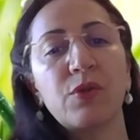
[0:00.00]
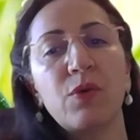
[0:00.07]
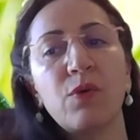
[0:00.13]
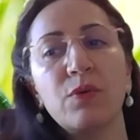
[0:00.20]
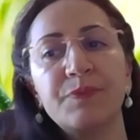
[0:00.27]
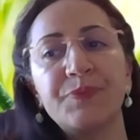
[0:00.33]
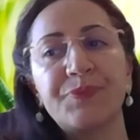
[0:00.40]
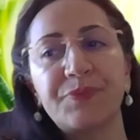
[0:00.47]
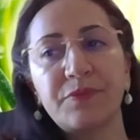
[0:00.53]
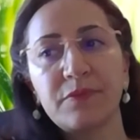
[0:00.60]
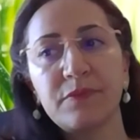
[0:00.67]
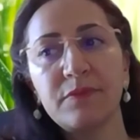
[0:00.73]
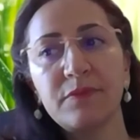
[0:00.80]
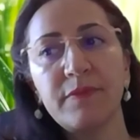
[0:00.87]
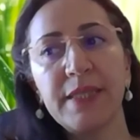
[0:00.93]
so
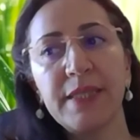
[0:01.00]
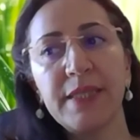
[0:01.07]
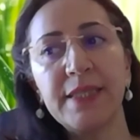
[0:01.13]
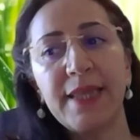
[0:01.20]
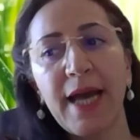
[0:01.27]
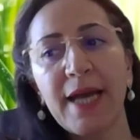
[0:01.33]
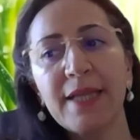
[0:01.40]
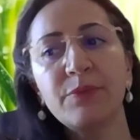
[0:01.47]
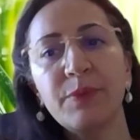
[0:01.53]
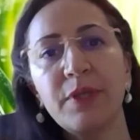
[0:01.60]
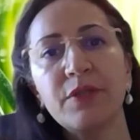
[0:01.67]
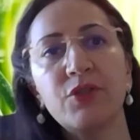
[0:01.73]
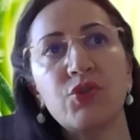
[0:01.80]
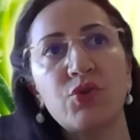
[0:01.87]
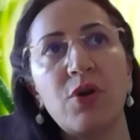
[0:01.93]
that
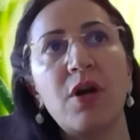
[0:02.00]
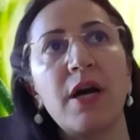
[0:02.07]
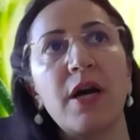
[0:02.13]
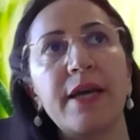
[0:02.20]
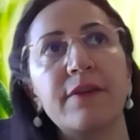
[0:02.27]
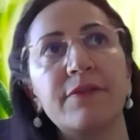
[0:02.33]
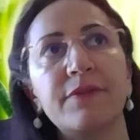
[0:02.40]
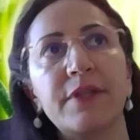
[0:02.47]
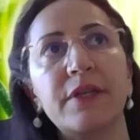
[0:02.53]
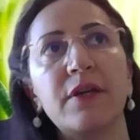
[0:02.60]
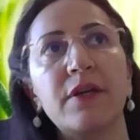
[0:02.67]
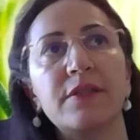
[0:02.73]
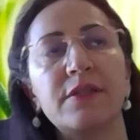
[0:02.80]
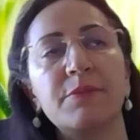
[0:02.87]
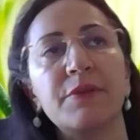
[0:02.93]
will drive the
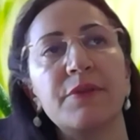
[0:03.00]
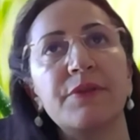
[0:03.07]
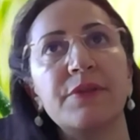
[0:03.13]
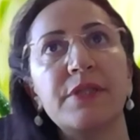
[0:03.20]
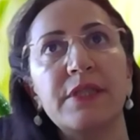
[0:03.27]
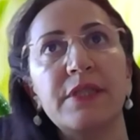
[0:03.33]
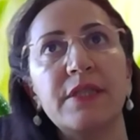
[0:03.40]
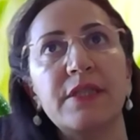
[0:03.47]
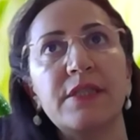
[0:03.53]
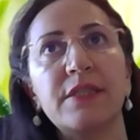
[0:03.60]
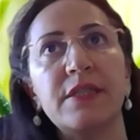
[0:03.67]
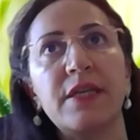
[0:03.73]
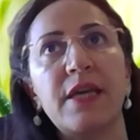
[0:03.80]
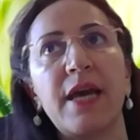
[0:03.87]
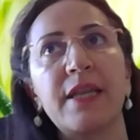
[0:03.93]
customer
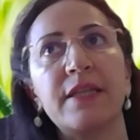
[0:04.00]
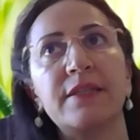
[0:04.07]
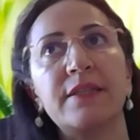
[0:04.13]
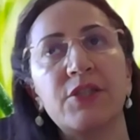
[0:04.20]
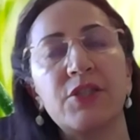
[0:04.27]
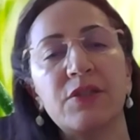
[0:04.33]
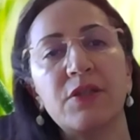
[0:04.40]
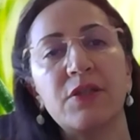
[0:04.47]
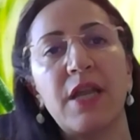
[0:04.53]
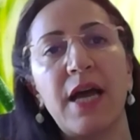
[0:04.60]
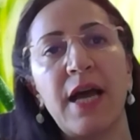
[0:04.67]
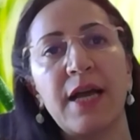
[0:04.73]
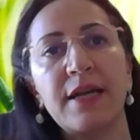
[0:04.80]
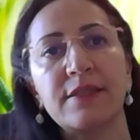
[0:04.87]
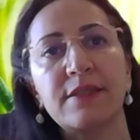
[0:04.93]
360 and a digital
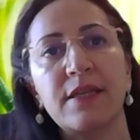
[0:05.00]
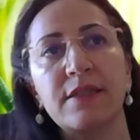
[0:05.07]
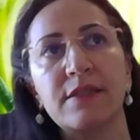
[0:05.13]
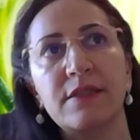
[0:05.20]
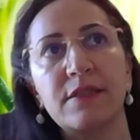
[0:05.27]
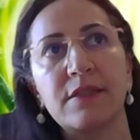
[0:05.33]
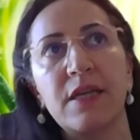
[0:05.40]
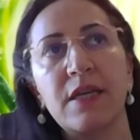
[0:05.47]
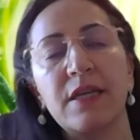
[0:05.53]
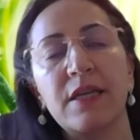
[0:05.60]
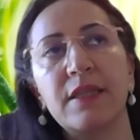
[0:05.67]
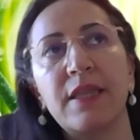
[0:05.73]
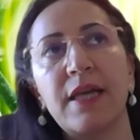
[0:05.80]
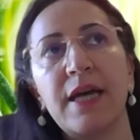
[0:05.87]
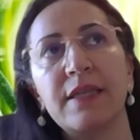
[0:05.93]
access
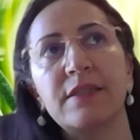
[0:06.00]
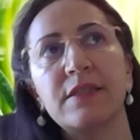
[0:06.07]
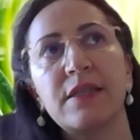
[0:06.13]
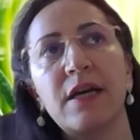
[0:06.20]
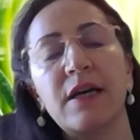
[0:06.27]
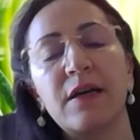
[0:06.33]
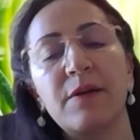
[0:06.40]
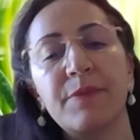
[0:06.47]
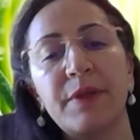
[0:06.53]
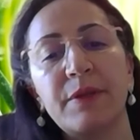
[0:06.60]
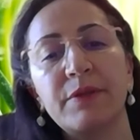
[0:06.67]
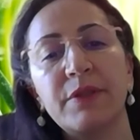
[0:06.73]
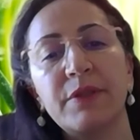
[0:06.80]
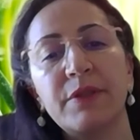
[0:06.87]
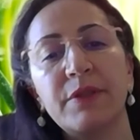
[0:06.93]
that
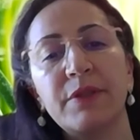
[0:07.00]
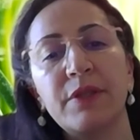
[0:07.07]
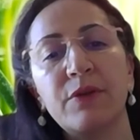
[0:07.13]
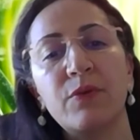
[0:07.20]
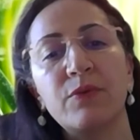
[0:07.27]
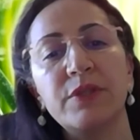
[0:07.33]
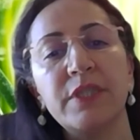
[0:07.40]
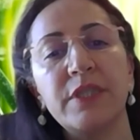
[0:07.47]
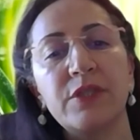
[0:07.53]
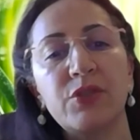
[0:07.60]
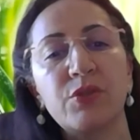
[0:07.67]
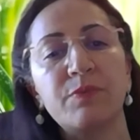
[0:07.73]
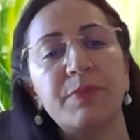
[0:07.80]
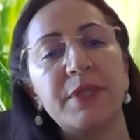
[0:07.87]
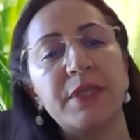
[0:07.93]
um, you, you know need
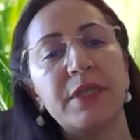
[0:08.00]
to